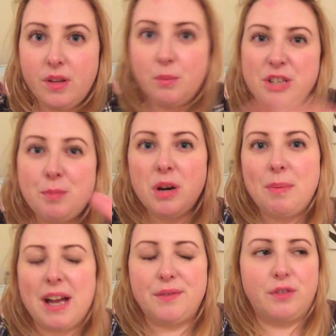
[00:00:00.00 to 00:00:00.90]
which is pretty
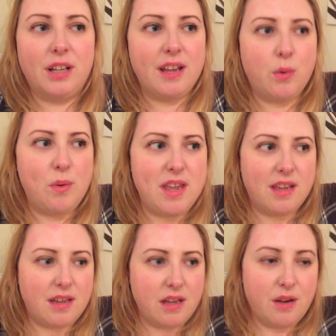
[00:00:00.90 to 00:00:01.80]
bad for like
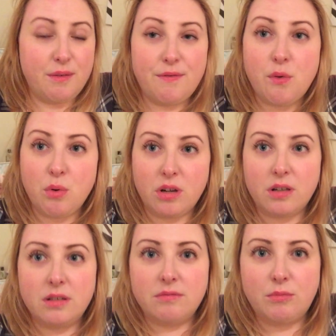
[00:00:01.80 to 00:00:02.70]
week
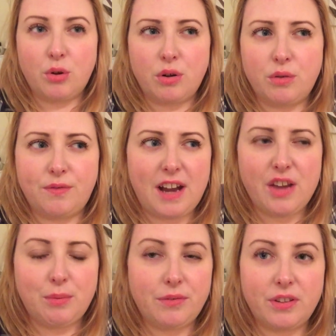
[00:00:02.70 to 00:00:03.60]
4 or
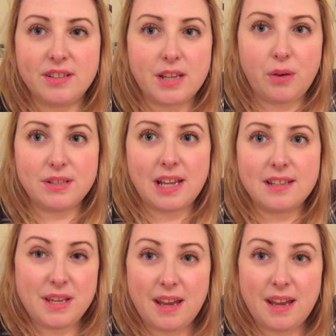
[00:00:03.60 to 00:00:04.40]
5, whatever this counts as.